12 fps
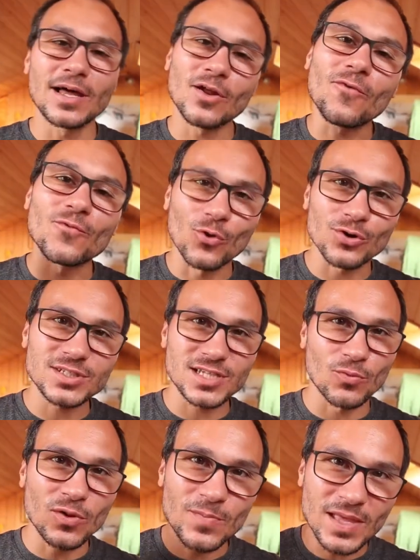and of course
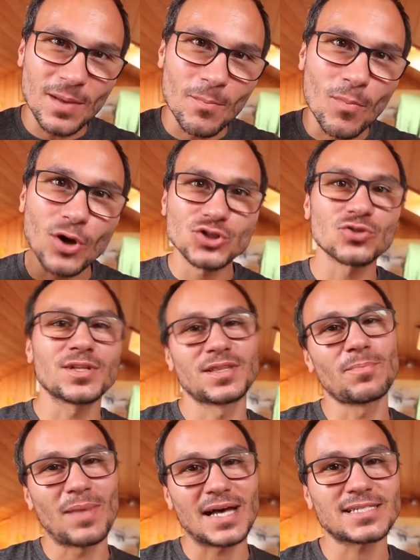there will be a module in
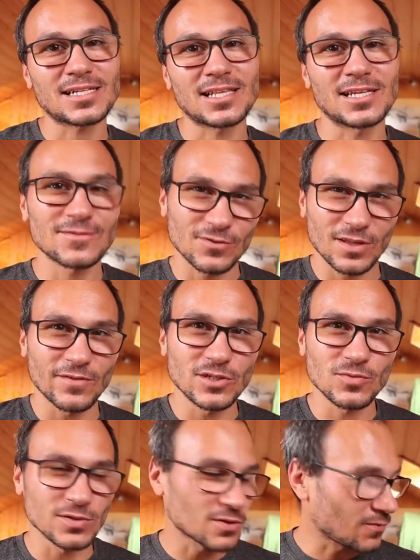the MasterClass for
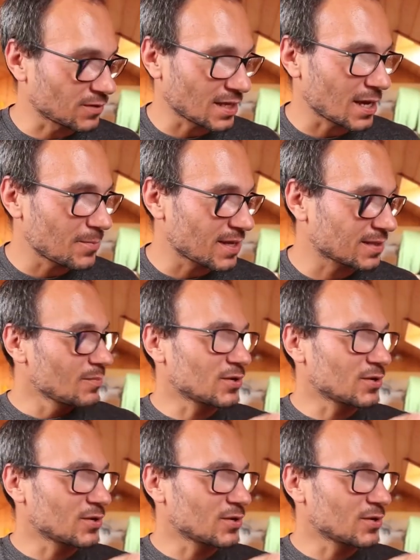DaVinci Resolve on the iPad,